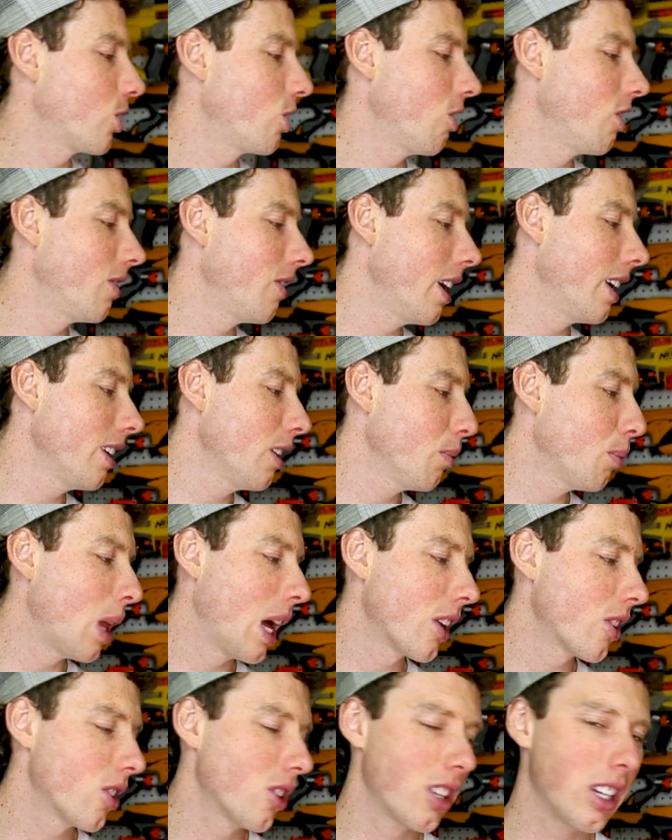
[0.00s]
So out of any of the
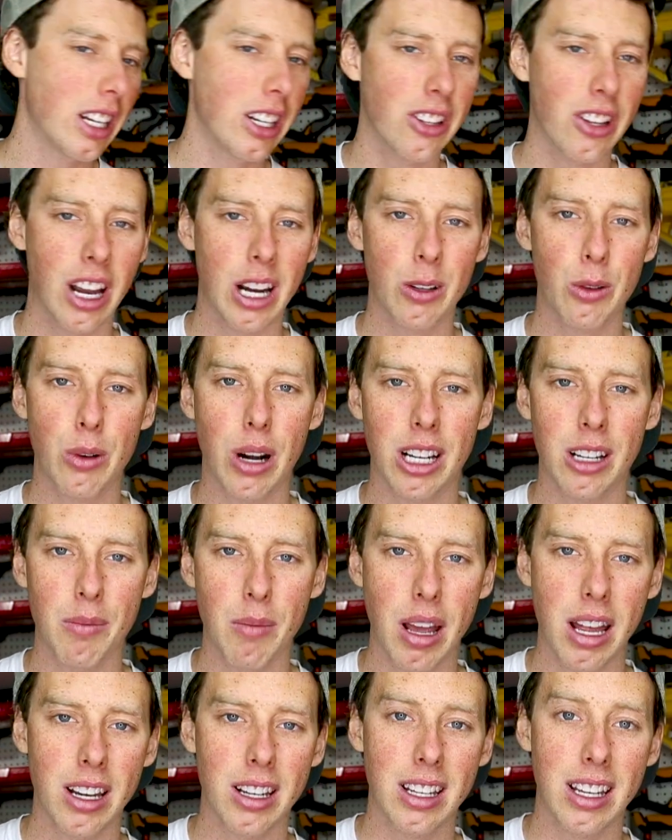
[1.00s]
blasters here that I would
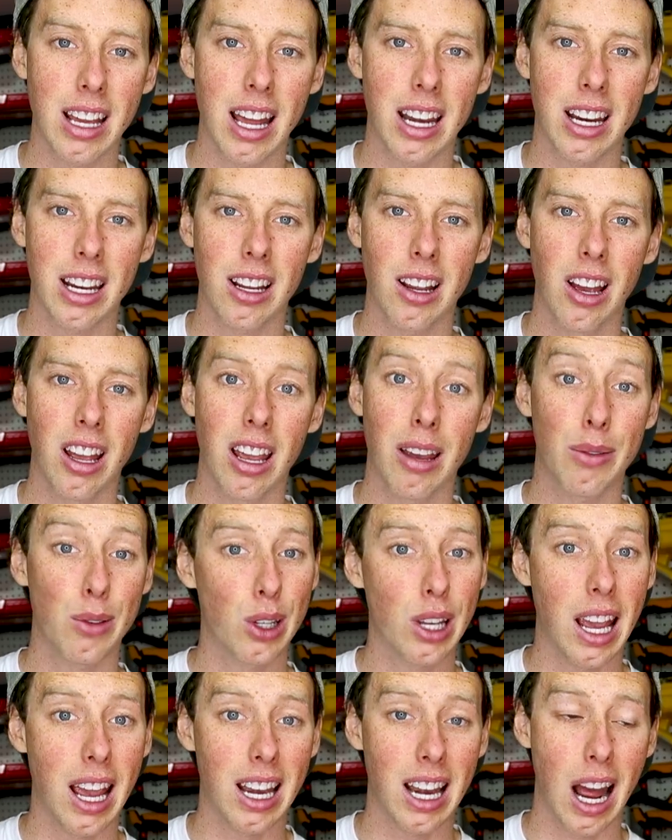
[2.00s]
recommend getting, if you
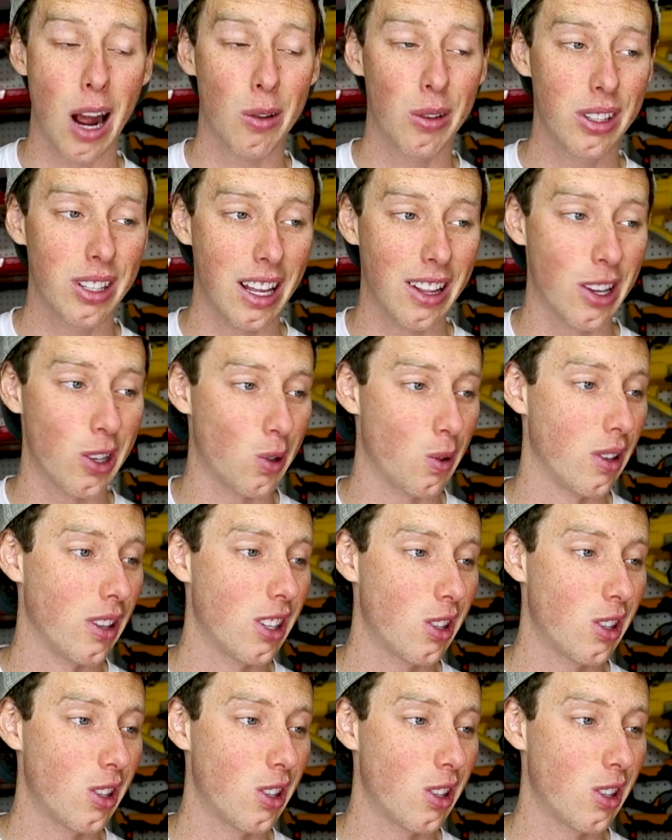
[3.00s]
can, I would say this one.